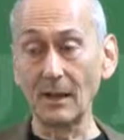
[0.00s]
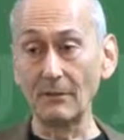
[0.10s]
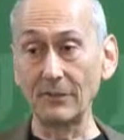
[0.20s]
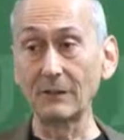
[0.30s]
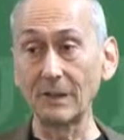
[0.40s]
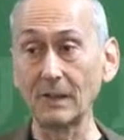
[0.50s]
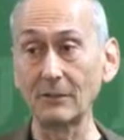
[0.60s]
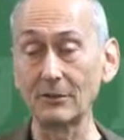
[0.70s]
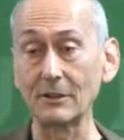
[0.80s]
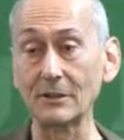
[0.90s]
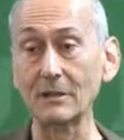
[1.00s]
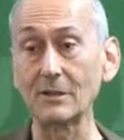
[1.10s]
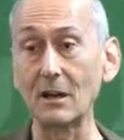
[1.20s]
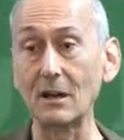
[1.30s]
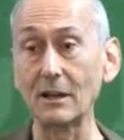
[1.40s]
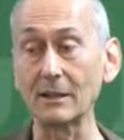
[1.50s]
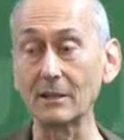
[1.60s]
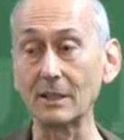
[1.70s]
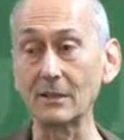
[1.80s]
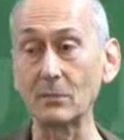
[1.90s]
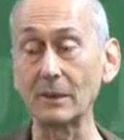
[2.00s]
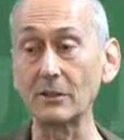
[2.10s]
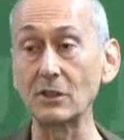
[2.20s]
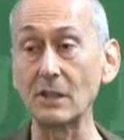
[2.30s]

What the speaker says: very little during this talk, it's when